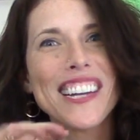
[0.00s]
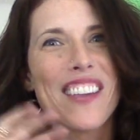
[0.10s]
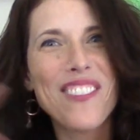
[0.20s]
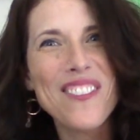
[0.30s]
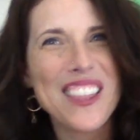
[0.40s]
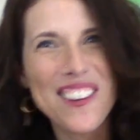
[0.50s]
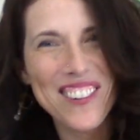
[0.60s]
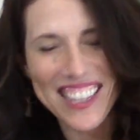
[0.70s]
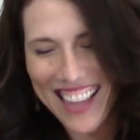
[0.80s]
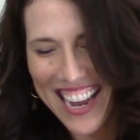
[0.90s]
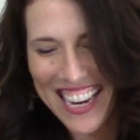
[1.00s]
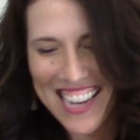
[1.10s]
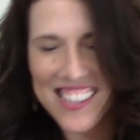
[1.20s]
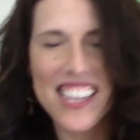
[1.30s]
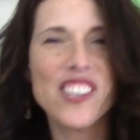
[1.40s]
giving me the green light
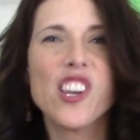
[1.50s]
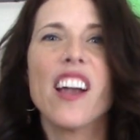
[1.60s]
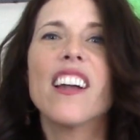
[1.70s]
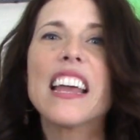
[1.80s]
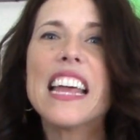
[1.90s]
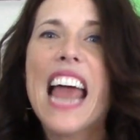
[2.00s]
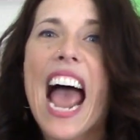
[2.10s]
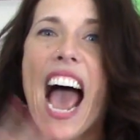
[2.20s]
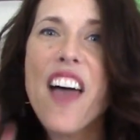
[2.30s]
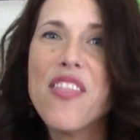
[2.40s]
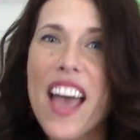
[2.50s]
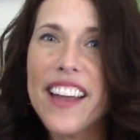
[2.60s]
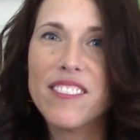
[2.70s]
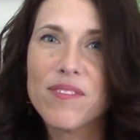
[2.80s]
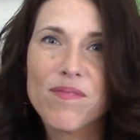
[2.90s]
as they shared. And
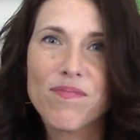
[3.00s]
then